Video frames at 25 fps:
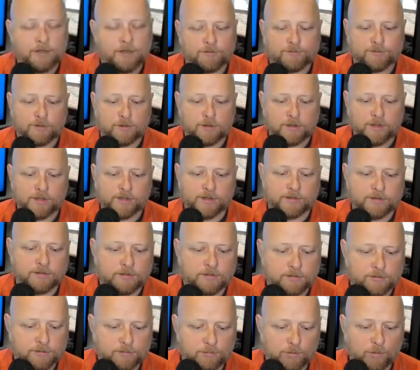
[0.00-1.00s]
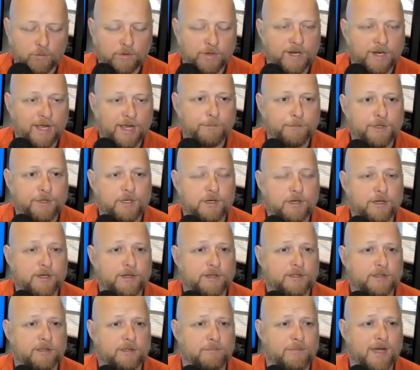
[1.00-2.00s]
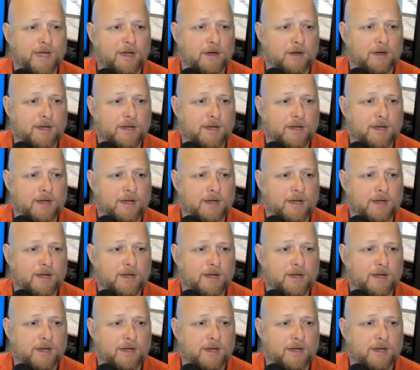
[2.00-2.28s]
how Florida is too. But what I'm curious about.